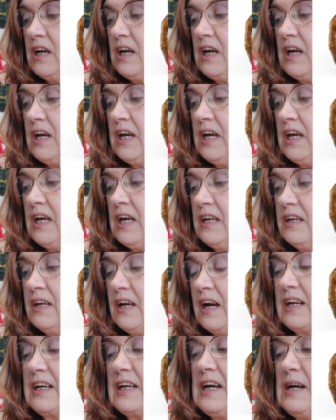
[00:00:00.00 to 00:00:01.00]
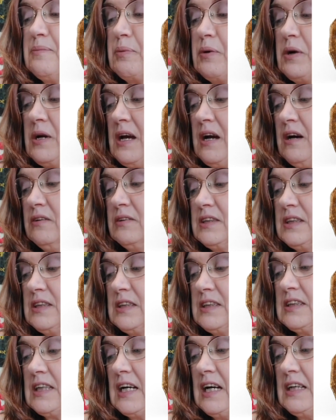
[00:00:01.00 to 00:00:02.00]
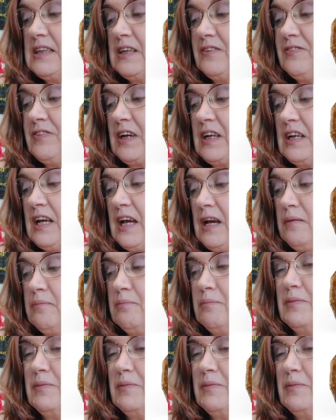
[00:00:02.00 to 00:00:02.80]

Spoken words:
And I can't pronounce the scientific name.